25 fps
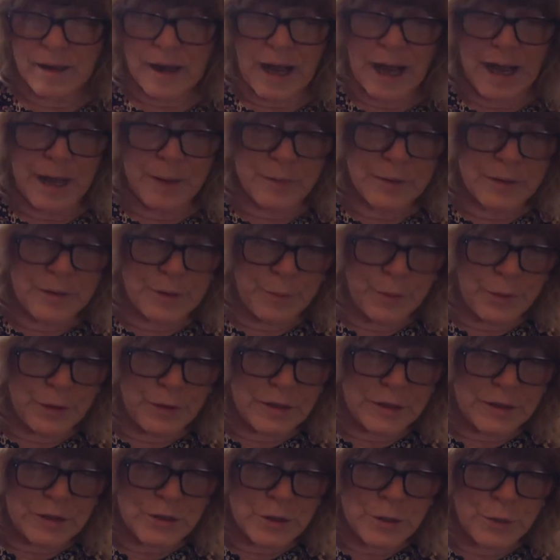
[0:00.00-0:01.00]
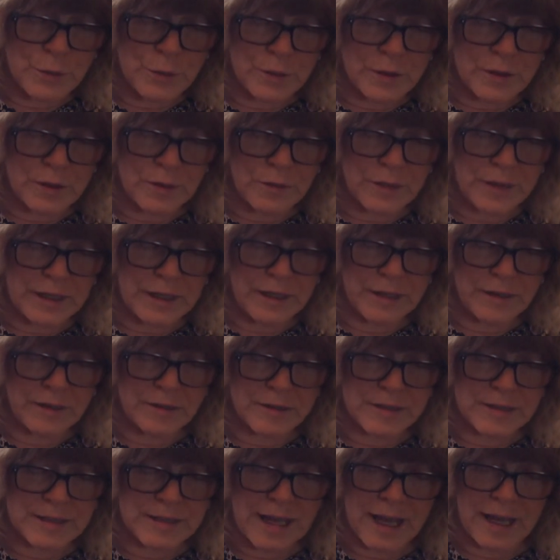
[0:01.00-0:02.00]
I'm gonna put two little
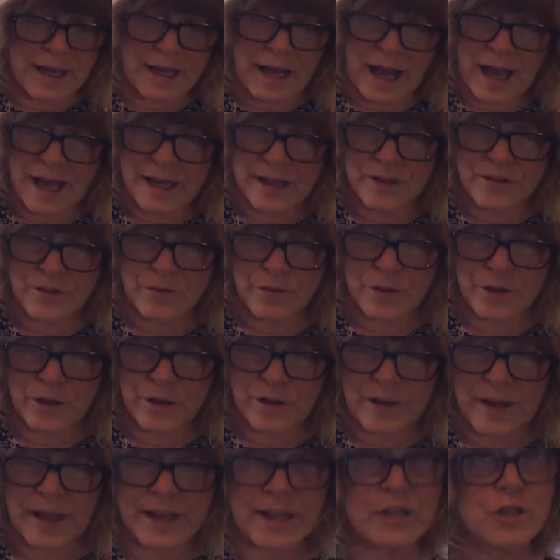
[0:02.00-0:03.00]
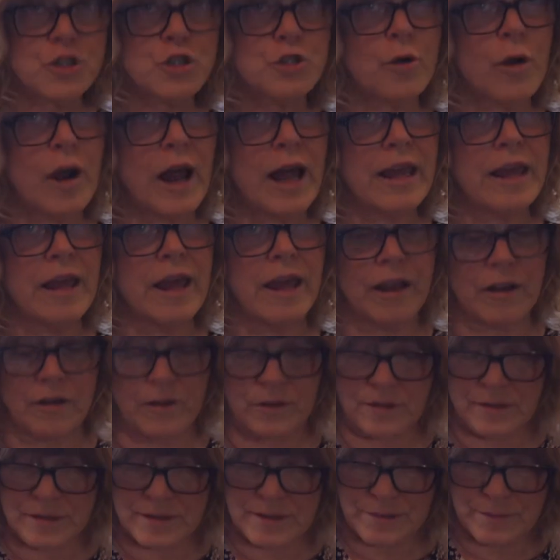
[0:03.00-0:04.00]
ears that kind of look like
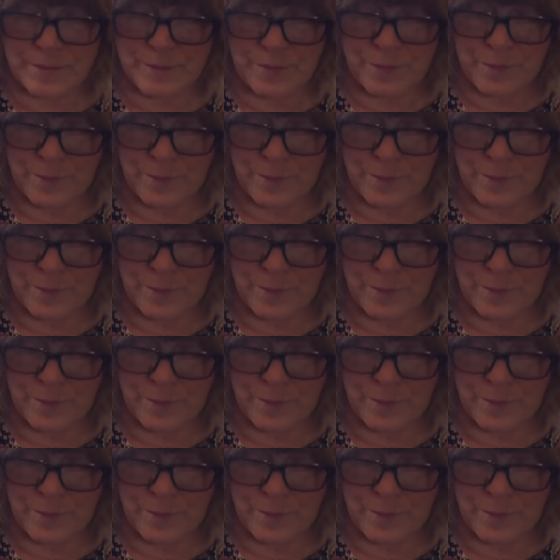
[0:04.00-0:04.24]
triangles.